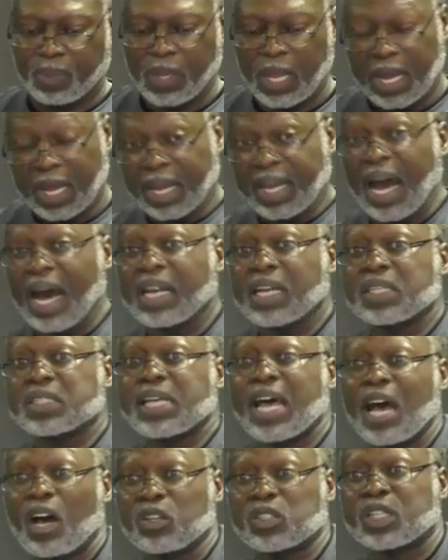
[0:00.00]
Mm. Got
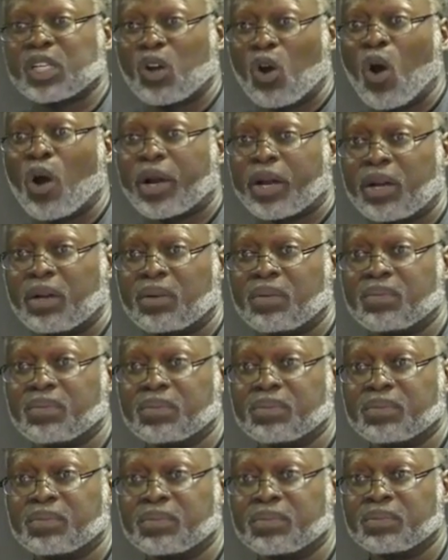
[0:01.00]
his house in order.
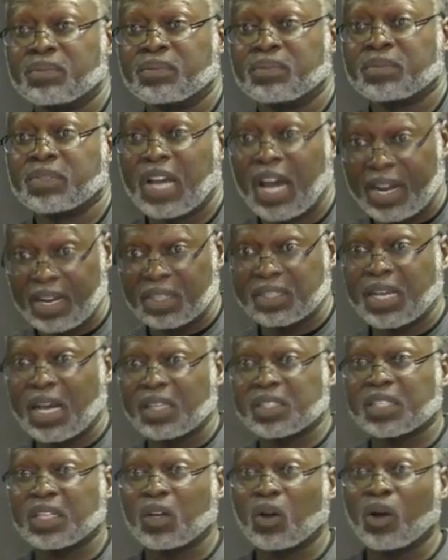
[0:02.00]
Got his
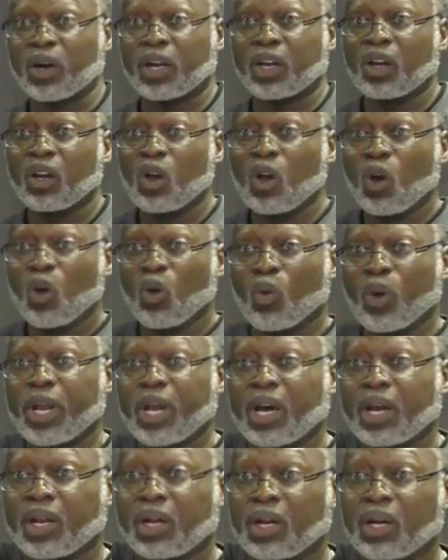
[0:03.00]
house in order. Went
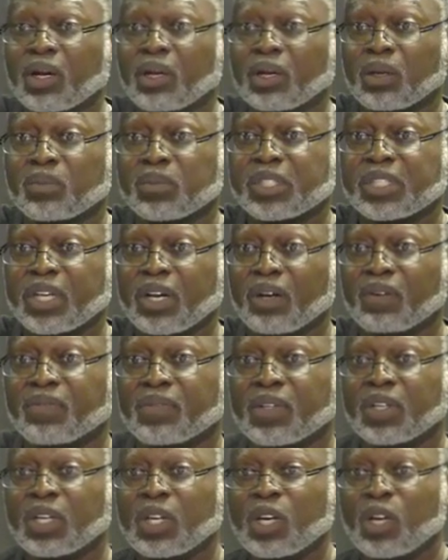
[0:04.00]
out and hung
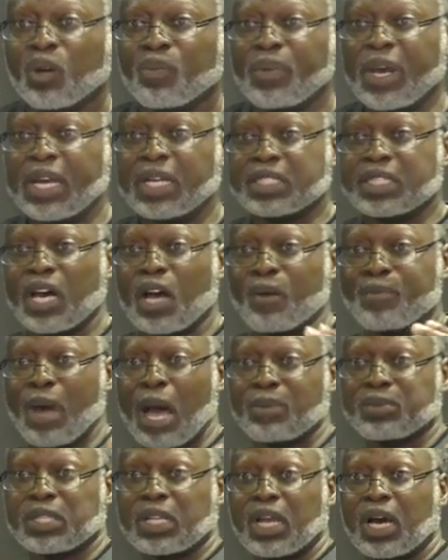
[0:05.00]
himself. Mm-hmm. Meantime,
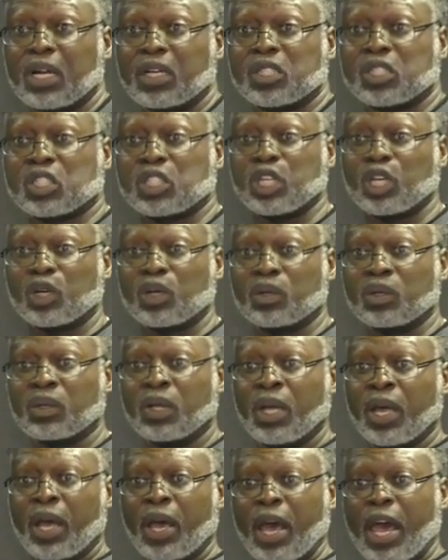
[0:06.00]
Absalom is still
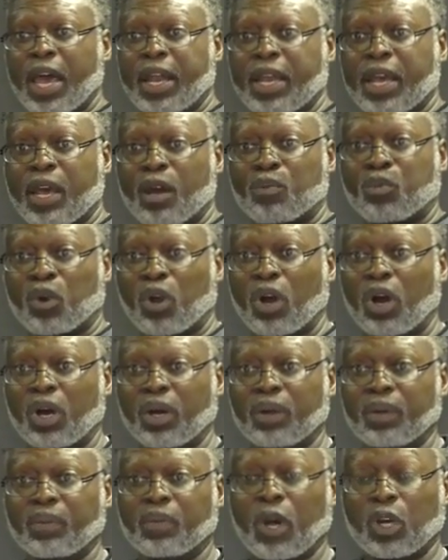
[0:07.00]
in
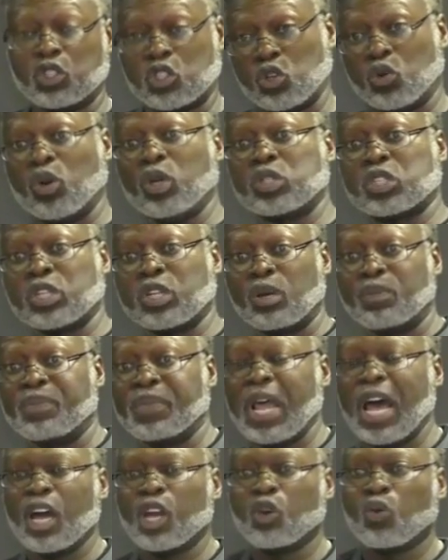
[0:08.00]
Hebron. Jerusalem.
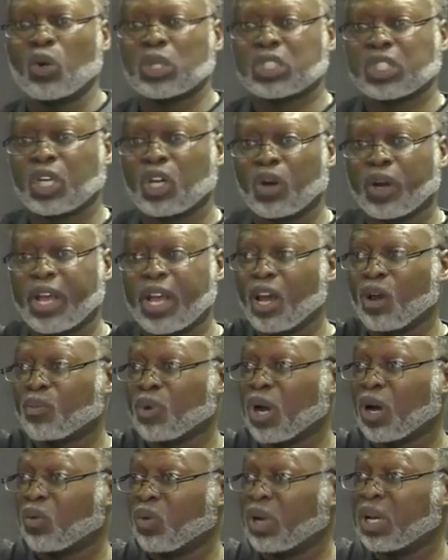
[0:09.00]
Now he wants to go to
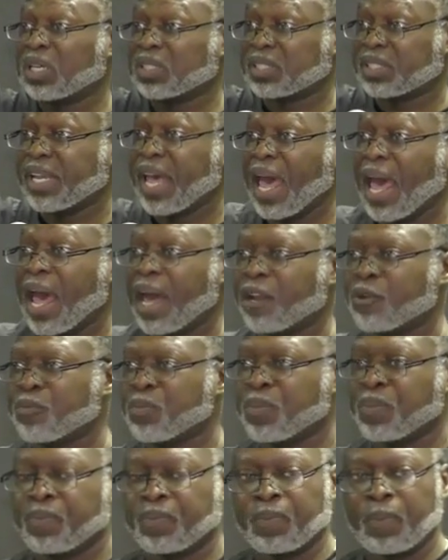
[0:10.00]
Hebron with his dad.
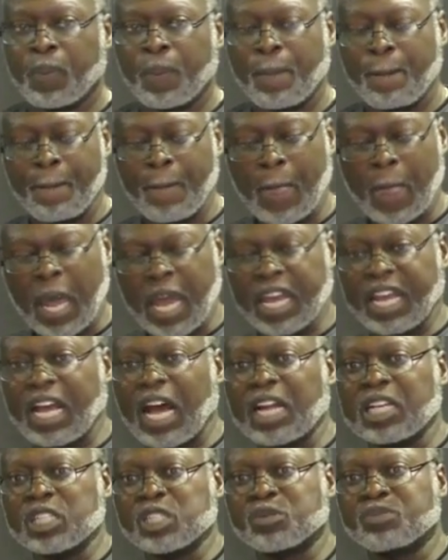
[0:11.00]
Uh-huh. He
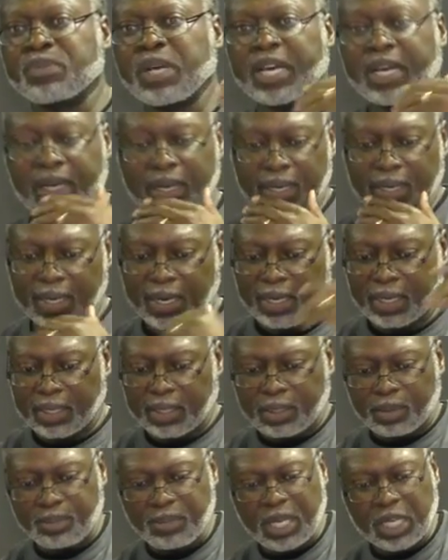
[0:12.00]
got his men.
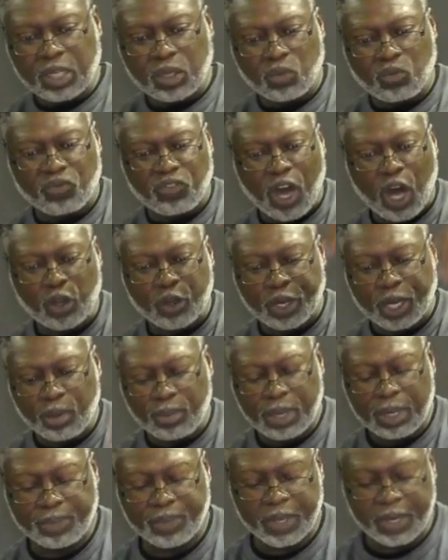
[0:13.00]
Men followed
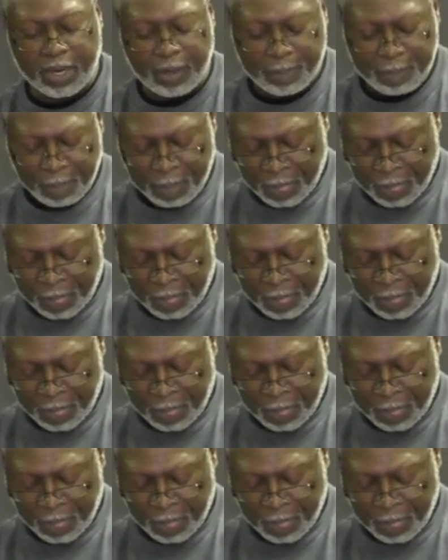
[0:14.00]
him up there.